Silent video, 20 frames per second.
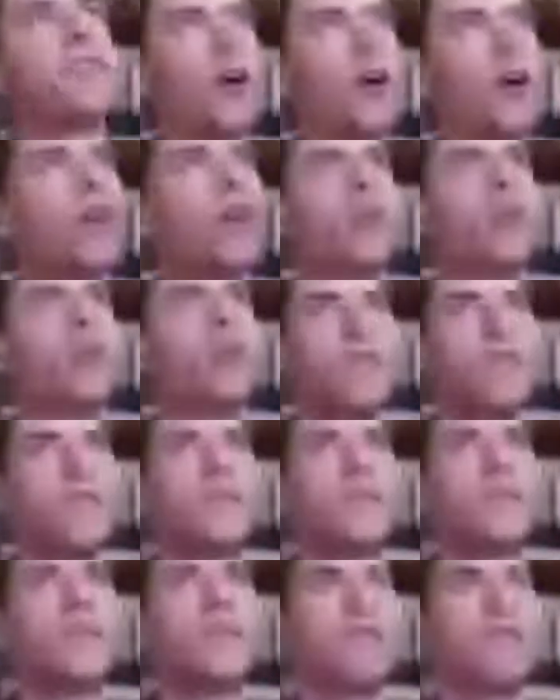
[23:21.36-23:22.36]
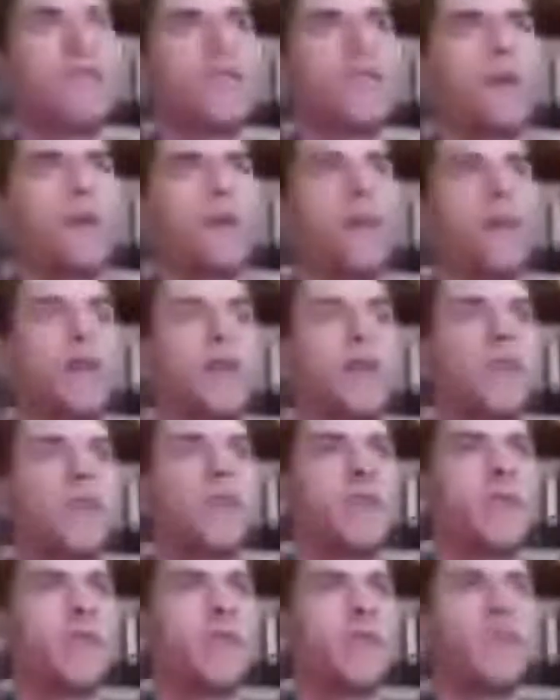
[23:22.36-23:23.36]
are those instances where
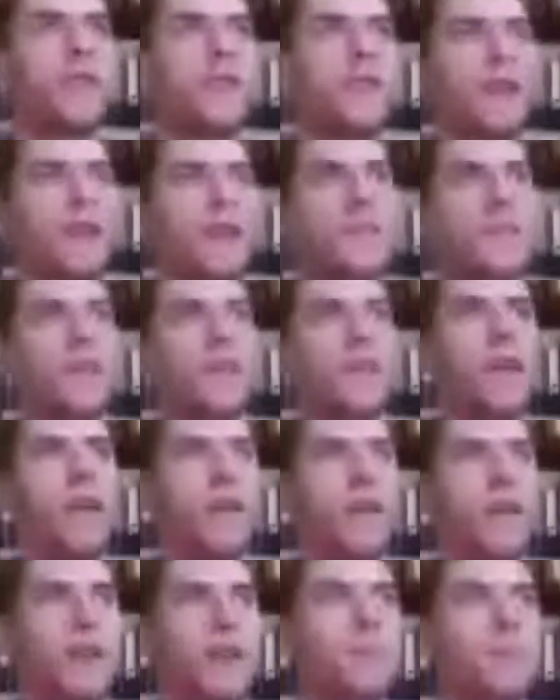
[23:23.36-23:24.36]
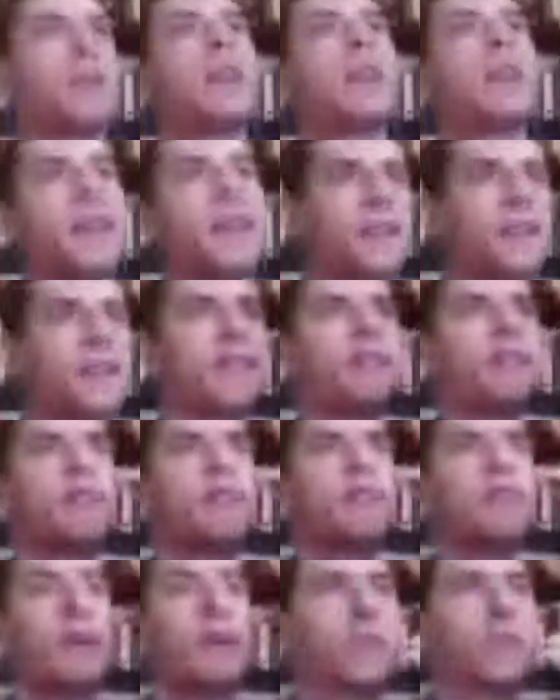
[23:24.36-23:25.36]
it's a complete
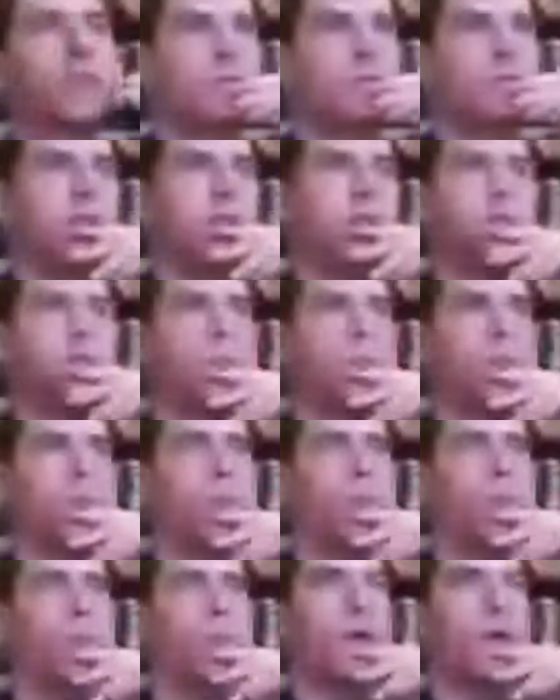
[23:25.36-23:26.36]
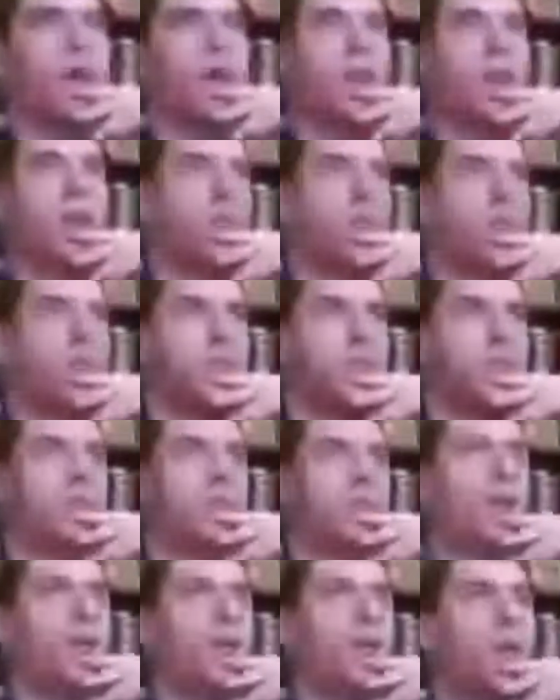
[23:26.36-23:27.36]
tyrannical nature, where there's
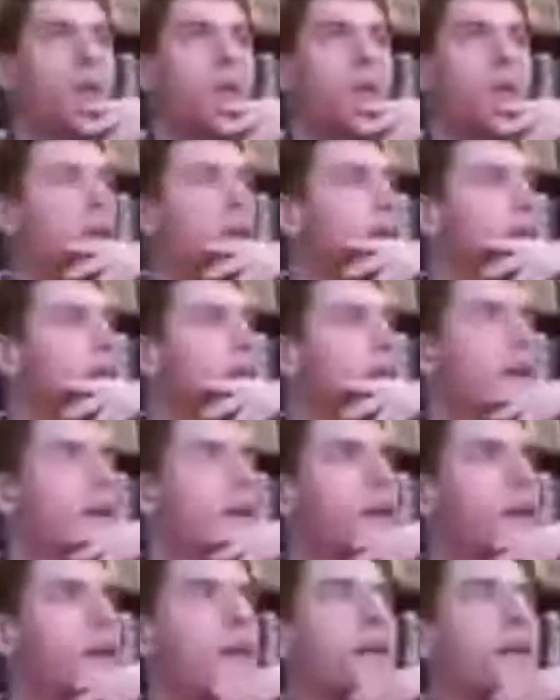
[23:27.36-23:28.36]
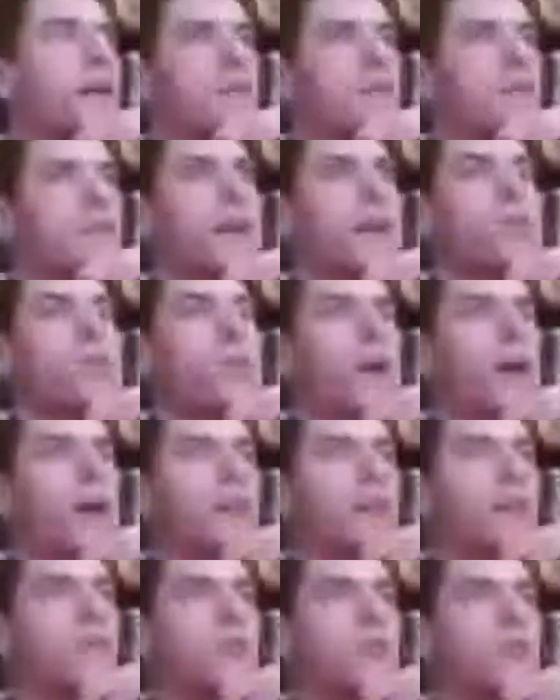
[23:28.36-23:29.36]
no exact way
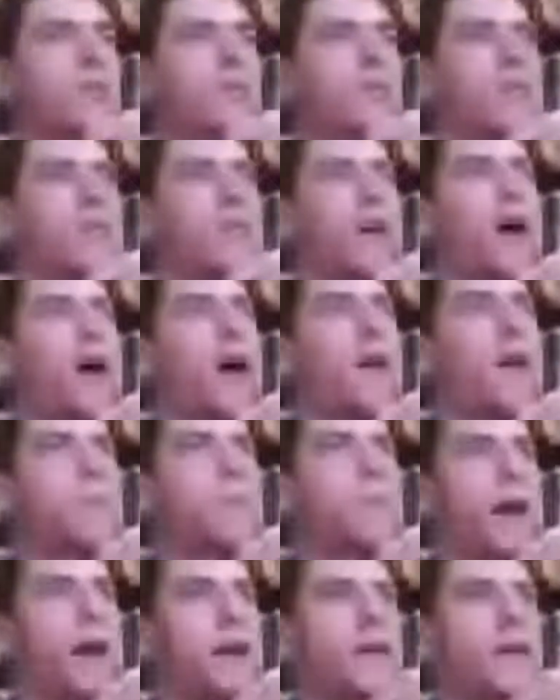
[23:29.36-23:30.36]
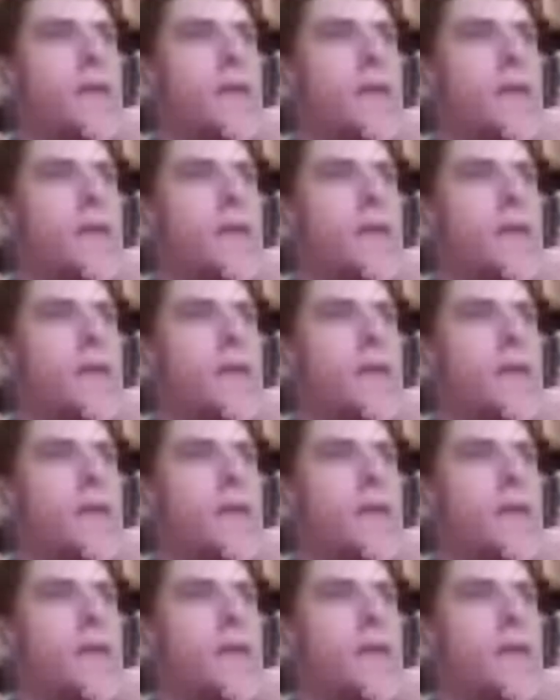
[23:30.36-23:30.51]
to combat it.